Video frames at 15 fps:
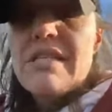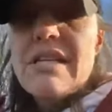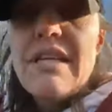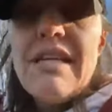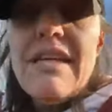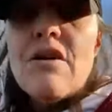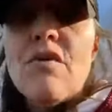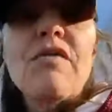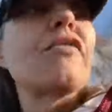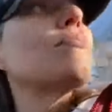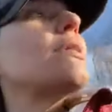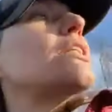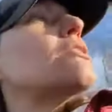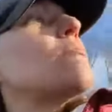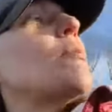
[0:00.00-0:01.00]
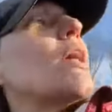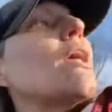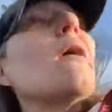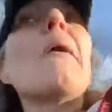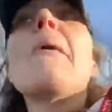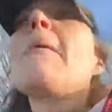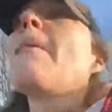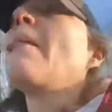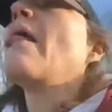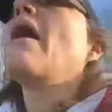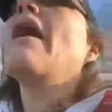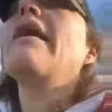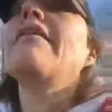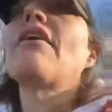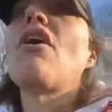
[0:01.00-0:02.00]
it's illegal for me to be
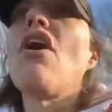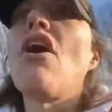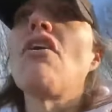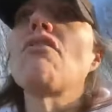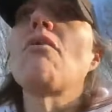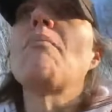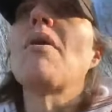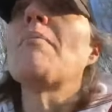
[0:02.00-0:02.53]
in the car on